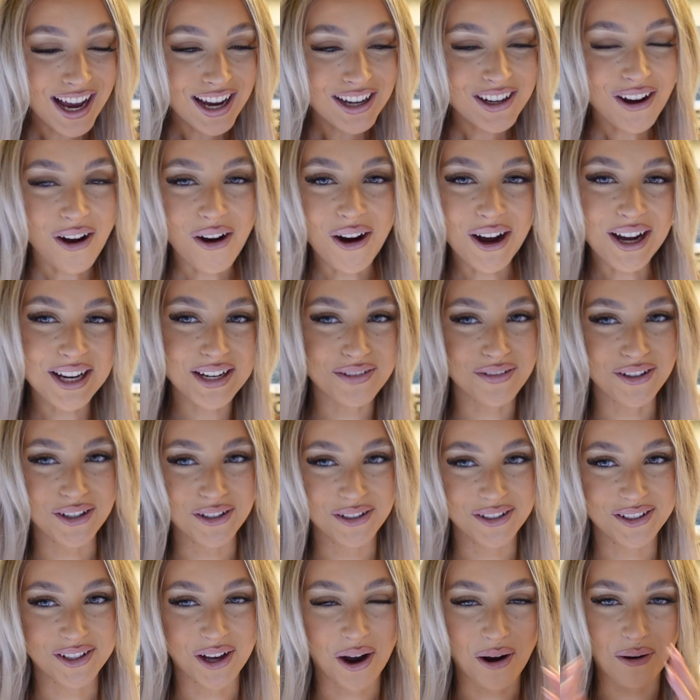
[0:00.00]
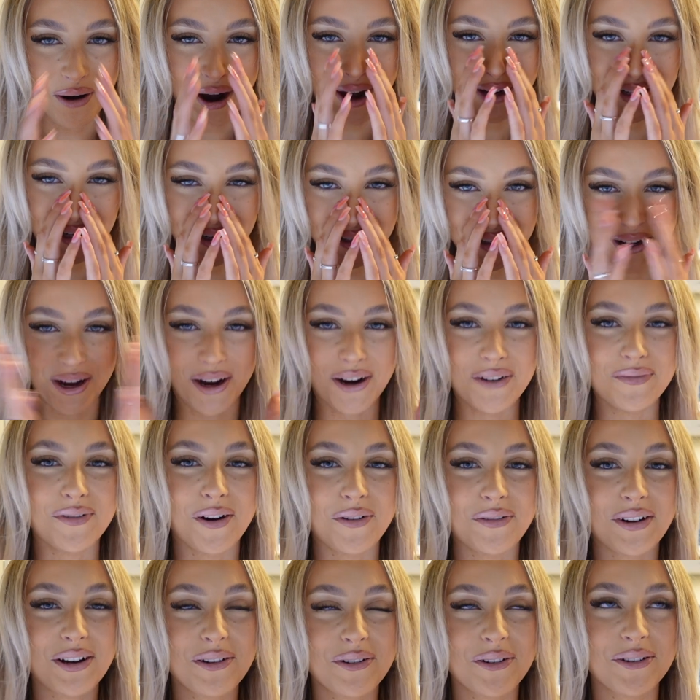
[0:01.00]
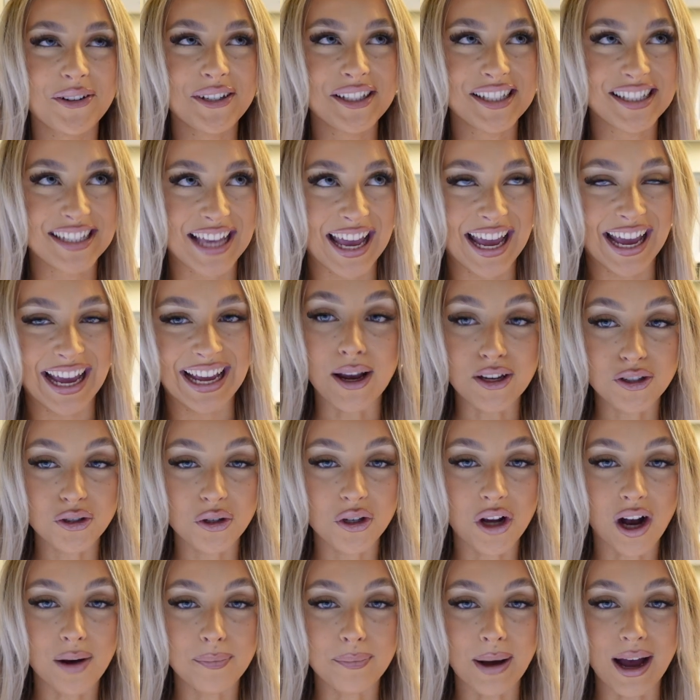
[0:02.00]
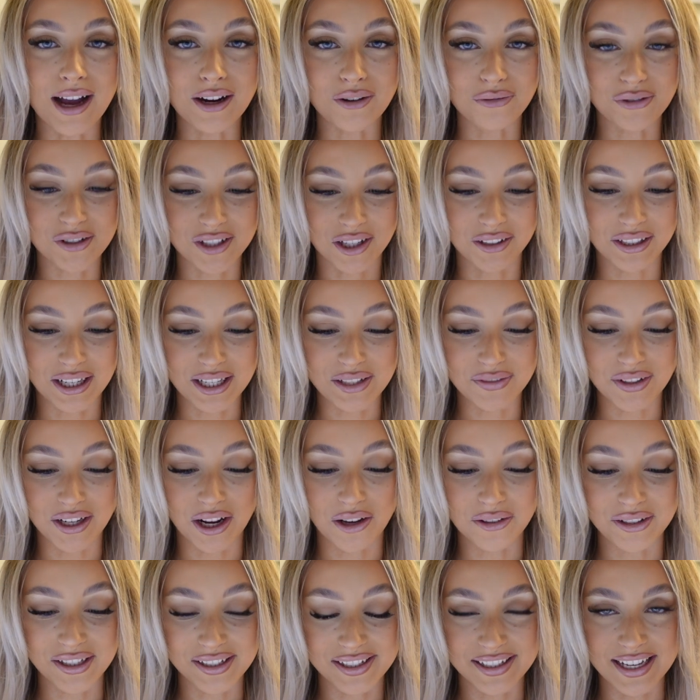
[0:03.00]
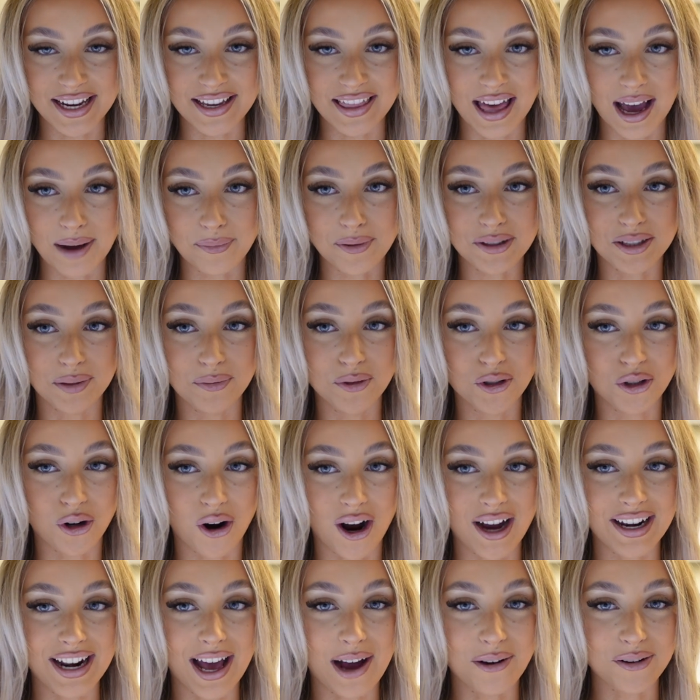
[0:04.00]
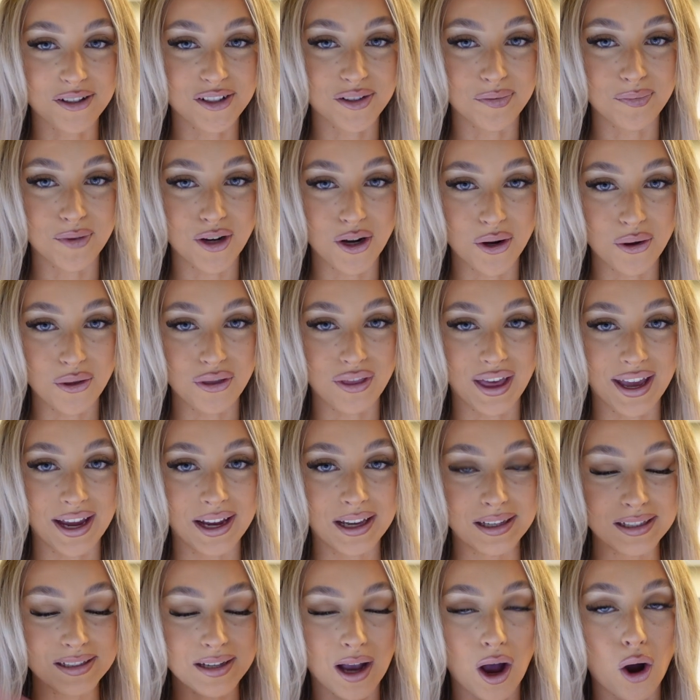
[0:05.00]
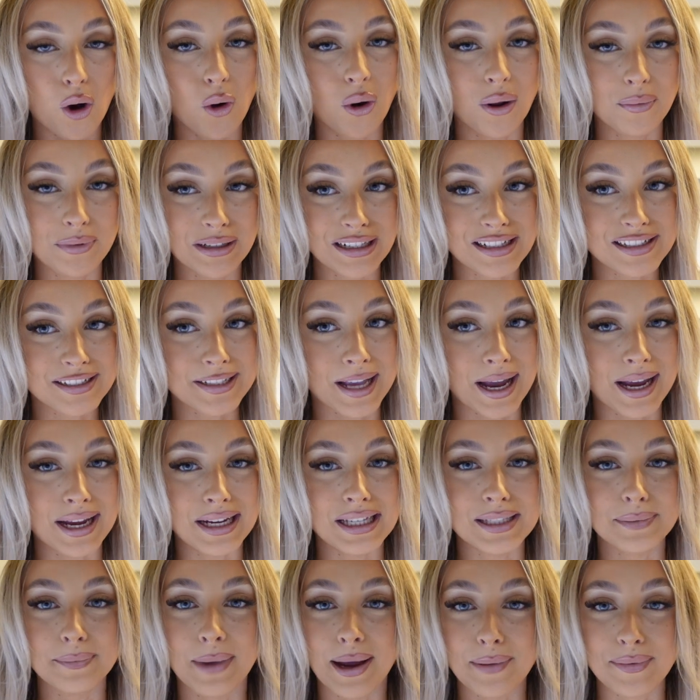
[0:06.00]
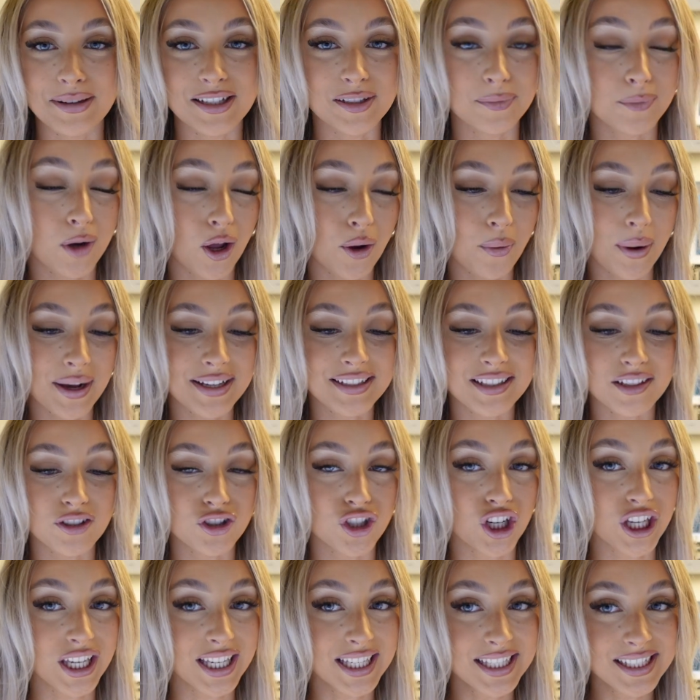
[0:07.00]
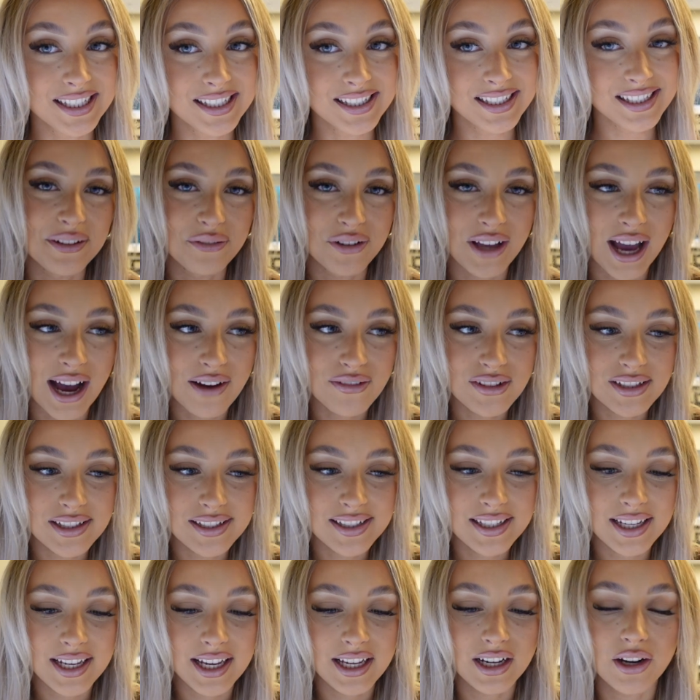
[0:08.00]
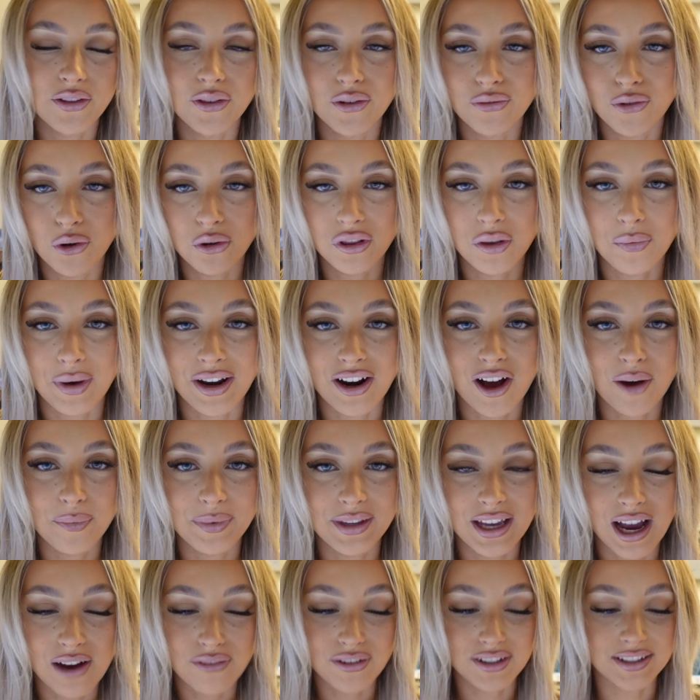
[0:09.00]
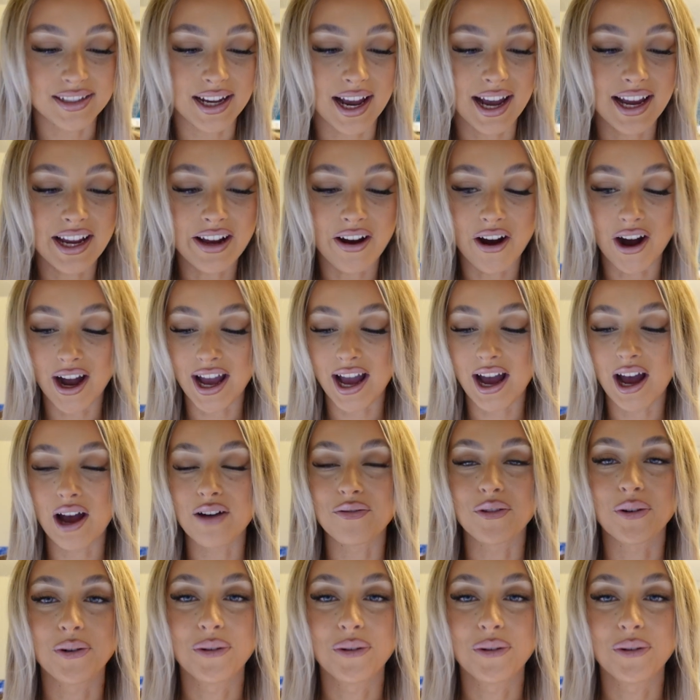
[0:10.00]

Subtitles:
Kind of a new style, I don't know, but we will see. Make sure you come back for Sunday's video to see that because I'm trying out some new things. All I'm gonna say is maybe some low-waisted jeans. If you haven't seen the vlog that went up the other day, I have